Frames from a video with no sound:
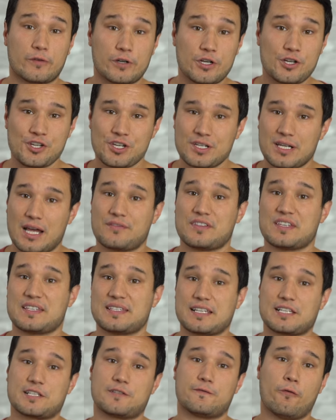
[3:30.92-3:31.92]
version of the
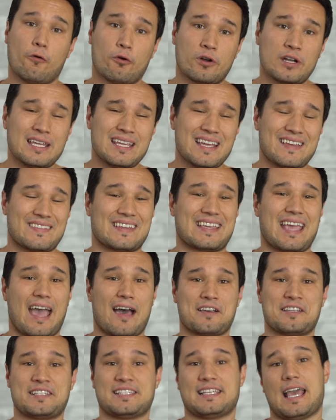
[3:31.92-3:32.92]
640 and the
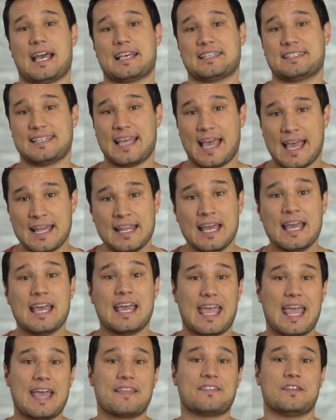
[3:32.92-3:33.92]
Galaxy S10
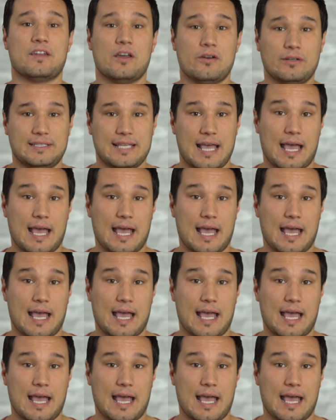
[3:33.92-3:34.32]
and the Note